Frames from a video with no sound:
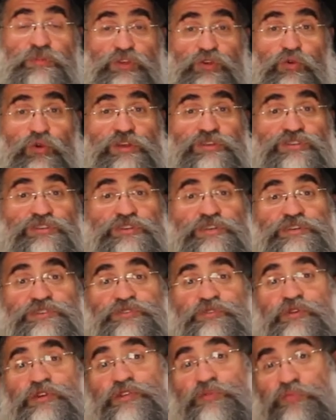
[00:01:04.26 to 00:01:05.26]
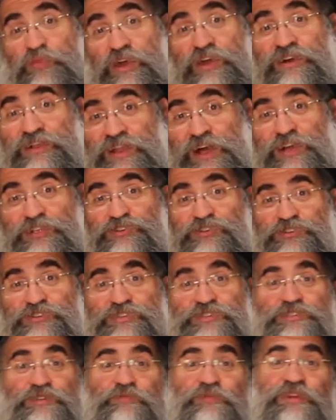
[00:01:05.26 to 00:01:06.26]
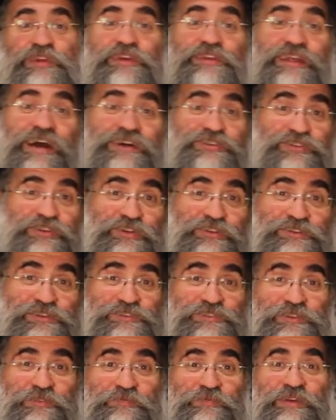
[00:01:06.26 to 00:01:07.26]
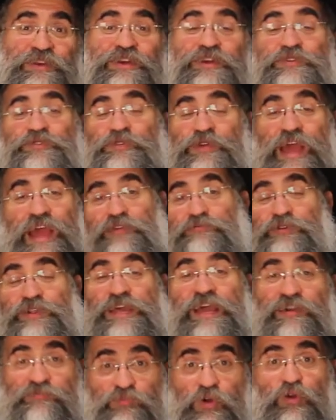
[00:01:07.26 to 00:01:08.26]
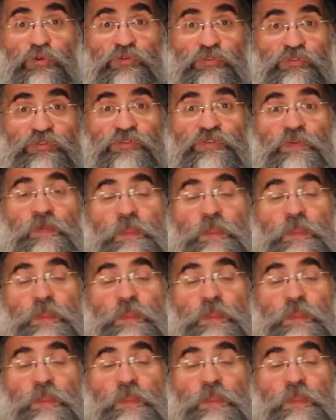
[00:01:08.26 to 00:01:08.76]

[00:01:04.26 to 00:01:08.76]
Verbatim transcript: but the question is you either pick a logical system or an illogical system. You can't really have both.